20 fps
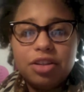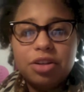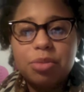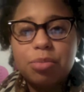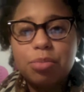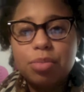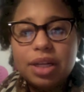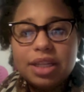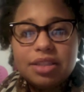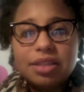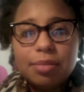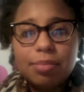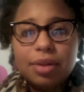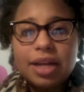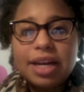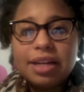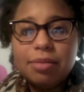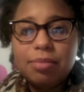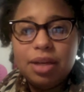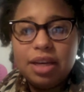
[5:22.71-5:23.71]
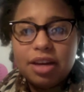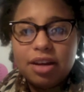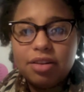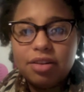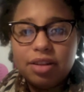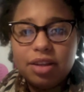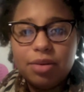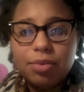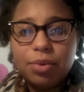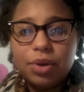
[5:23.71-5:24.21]
your blood supply to be
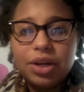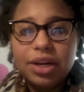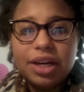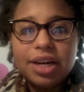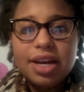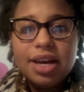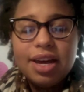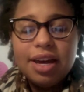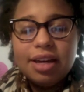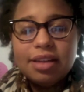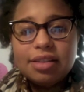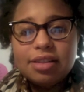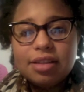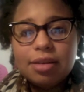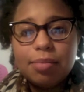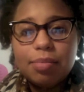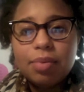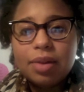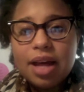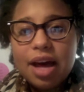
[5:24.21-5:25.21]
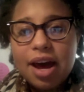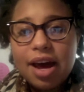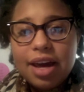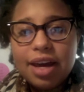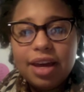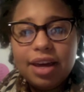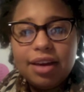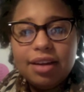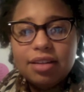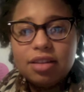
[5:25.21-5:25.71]
healthy, where it's
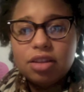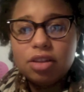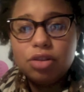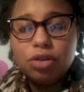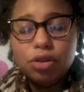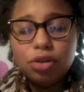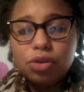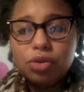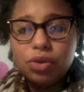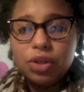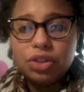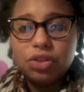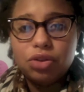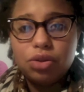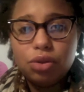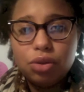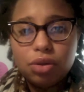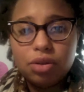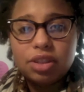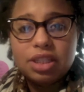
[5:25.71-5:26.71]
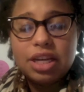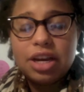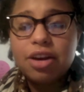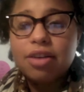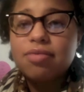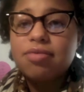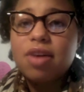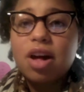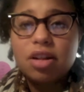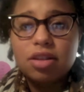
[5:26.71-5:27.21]
supplying the nutrients to those hair
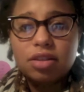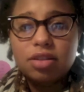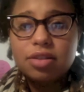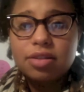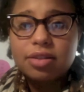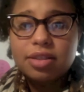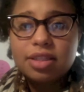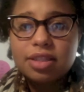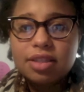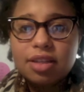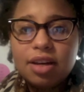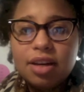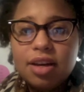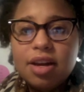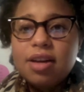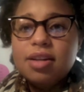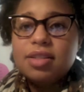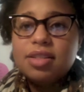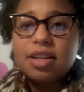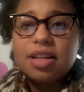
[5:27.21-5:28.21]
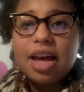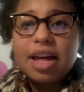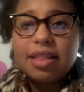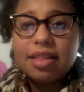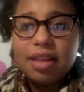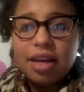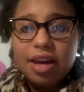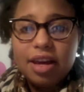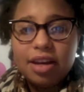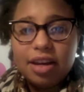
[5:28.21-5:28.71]
follicles so
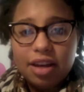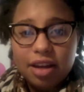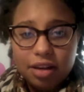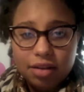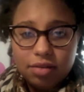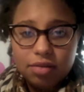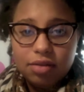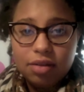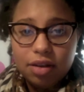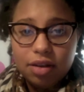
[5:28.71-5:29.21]
that they can,